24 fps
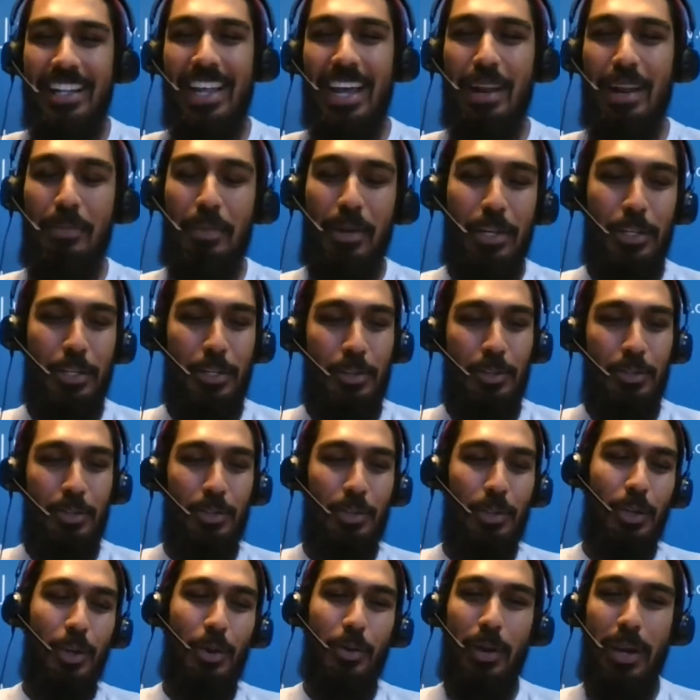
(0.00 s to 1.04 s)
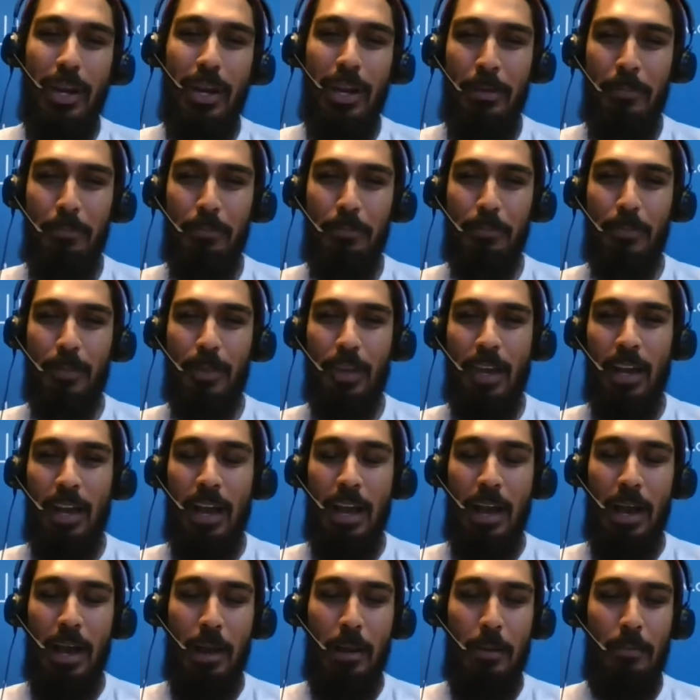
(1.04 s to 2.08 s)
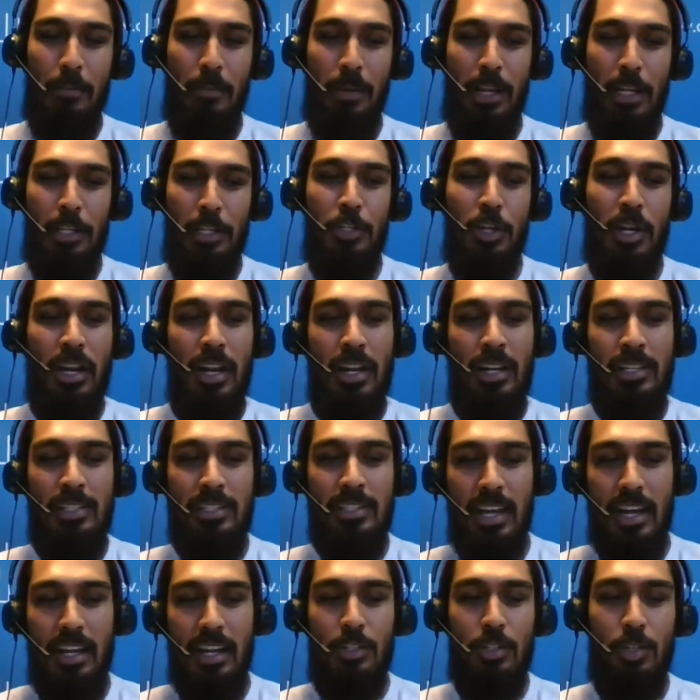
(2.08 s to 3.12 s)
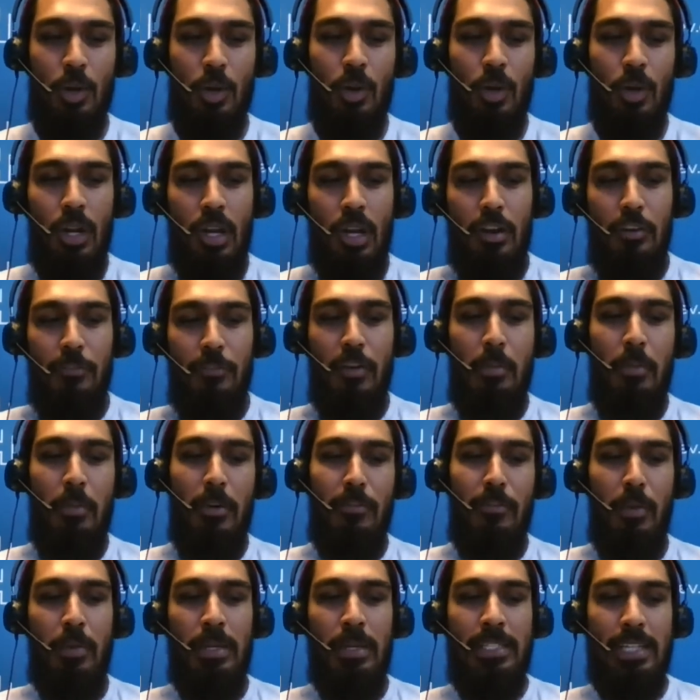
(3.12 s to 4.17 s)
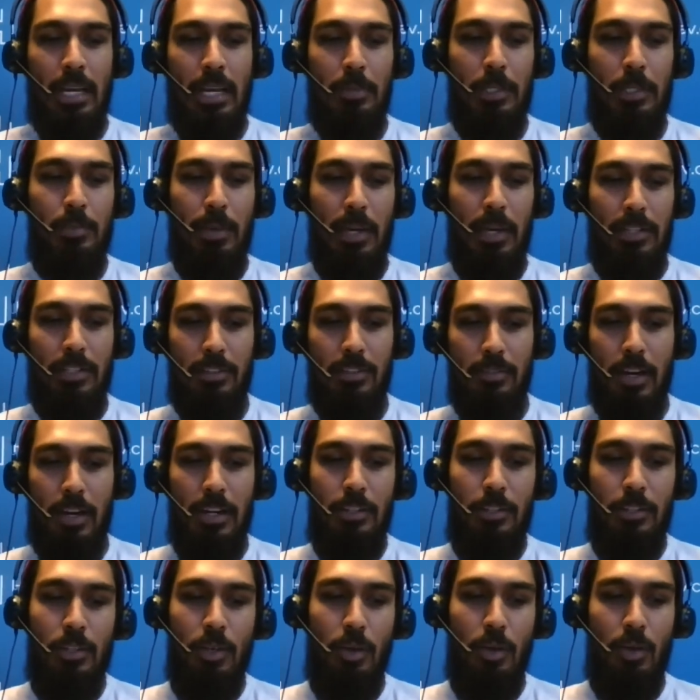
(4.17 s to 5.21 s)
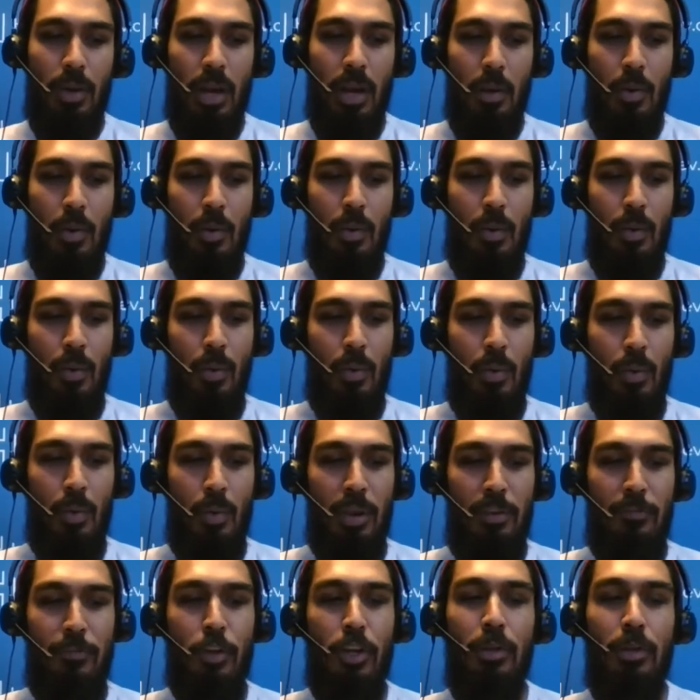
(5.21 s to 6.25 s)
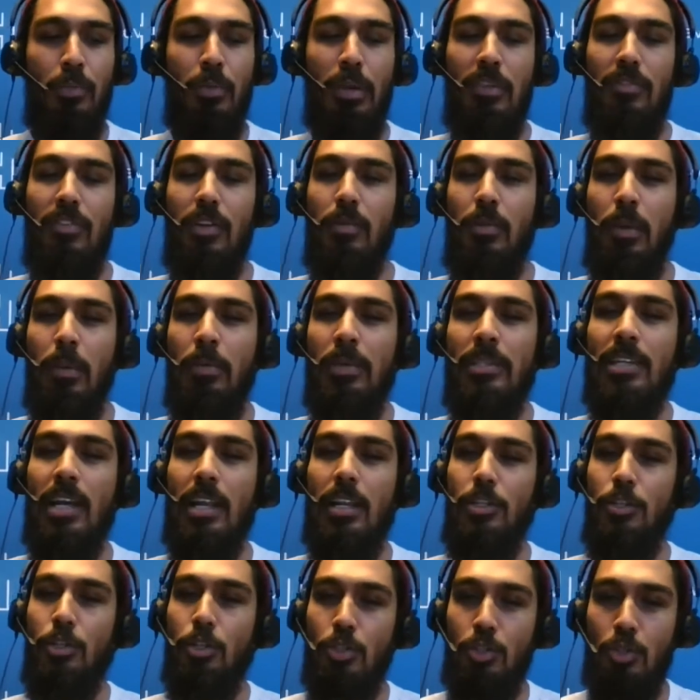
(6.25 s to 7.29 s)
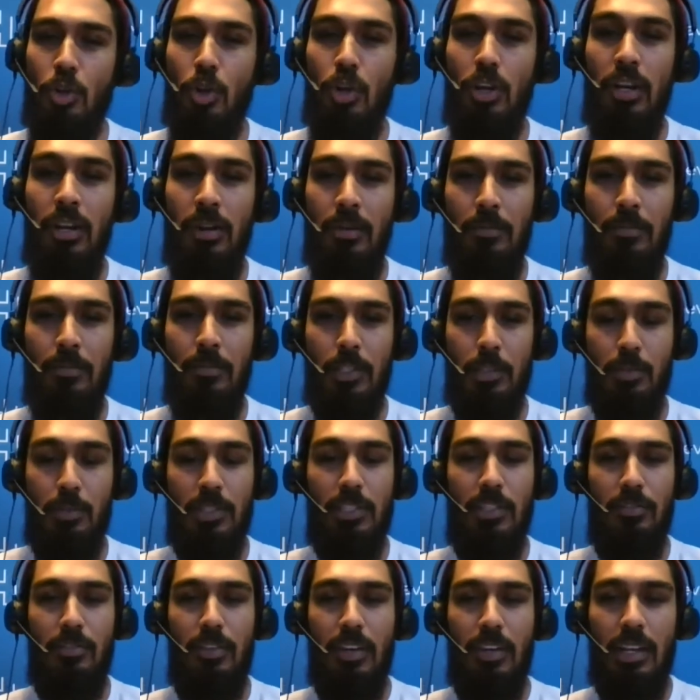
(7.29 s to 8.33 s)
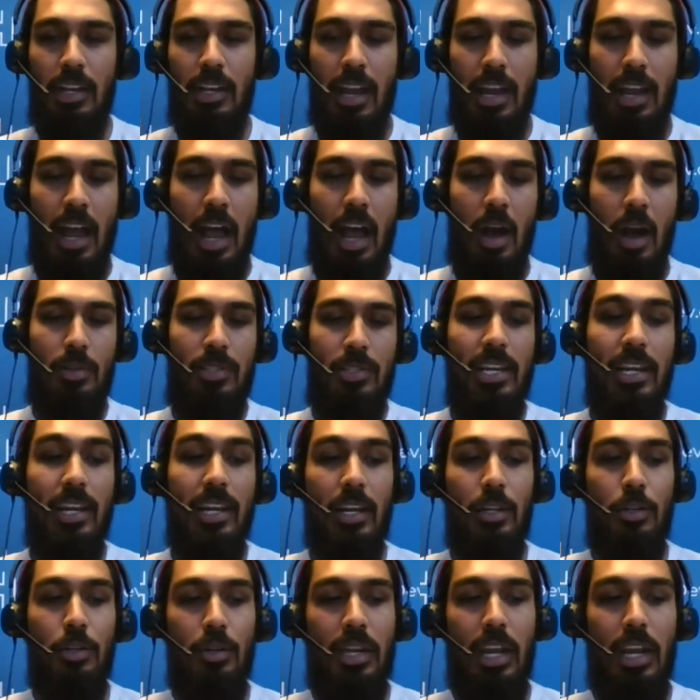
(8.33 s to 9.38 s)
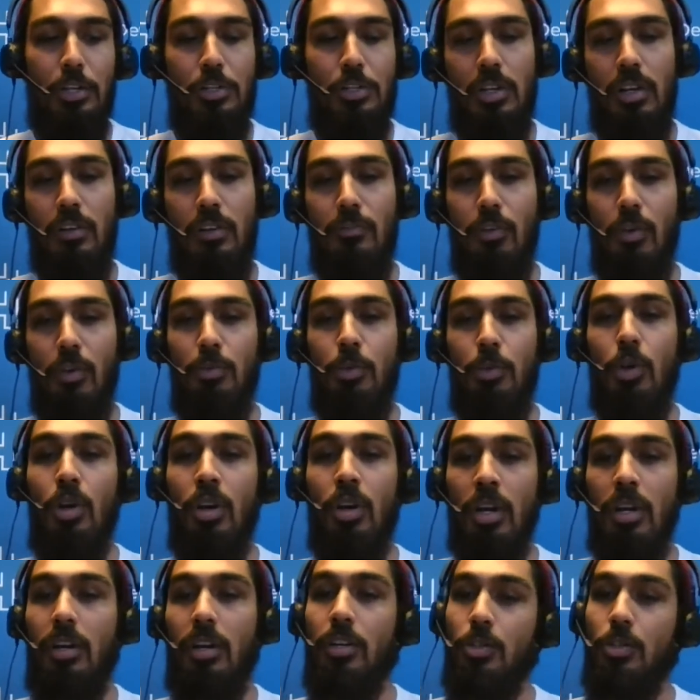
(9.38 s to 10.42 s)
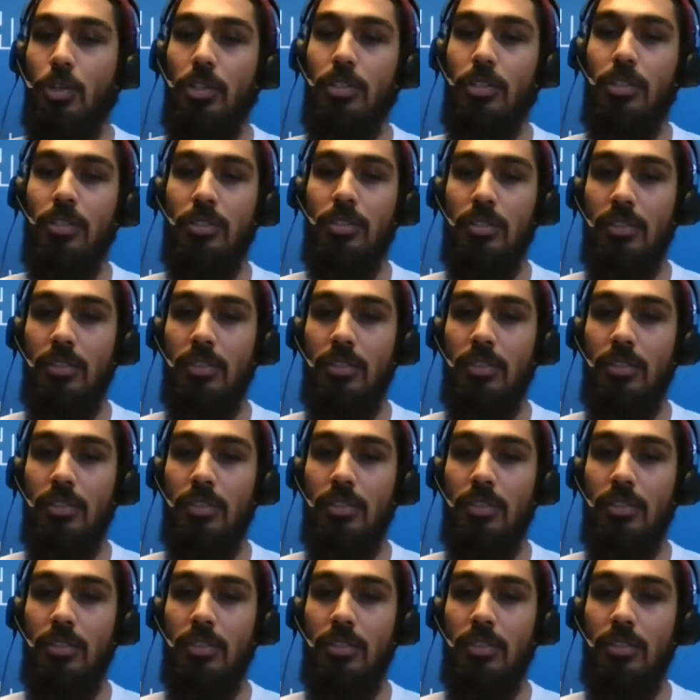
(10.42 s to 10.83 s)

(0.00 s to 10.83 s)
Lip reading: I'm going to shoot through your way. Let's try and understand. So from a tech perspective, right? So if you could briefly maybe tell us your story specifically and how tech education informed your career choices.